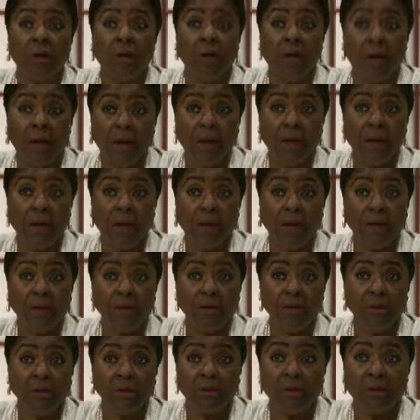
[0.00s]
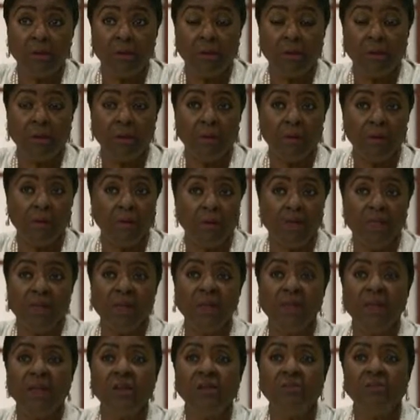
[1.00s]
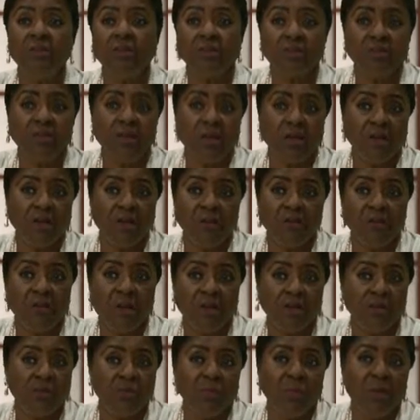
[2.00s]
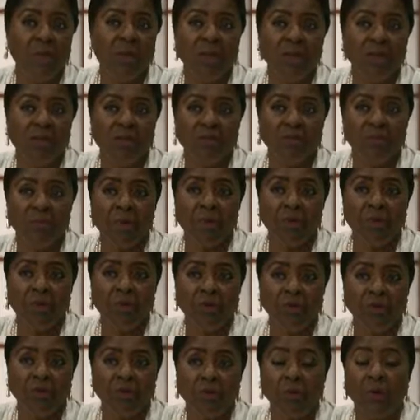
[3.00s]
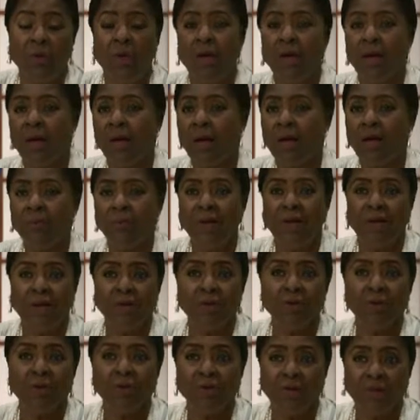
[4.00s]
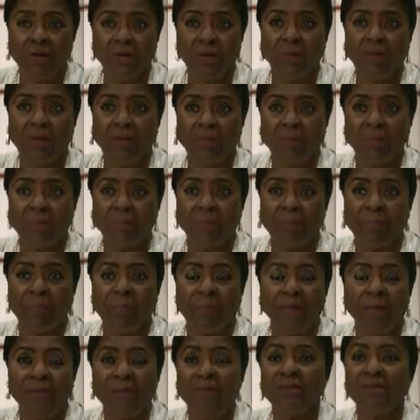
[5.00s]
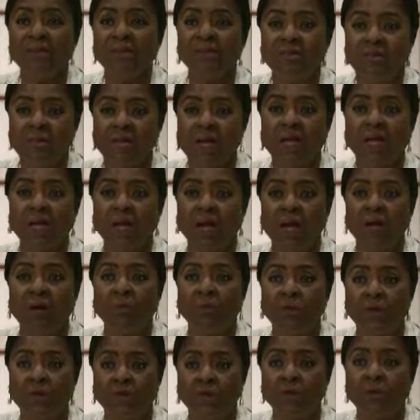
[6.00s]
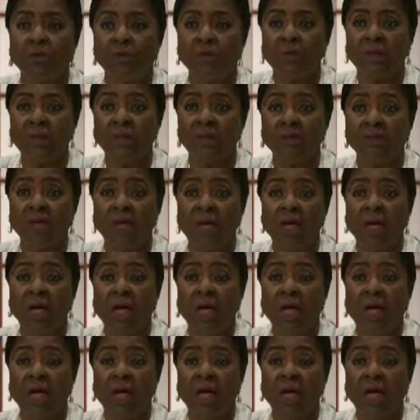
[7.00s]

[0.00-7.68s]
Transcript: And then they took satisfaction. Well, I lost my money too. I'm like, really? This is not how I want to do this.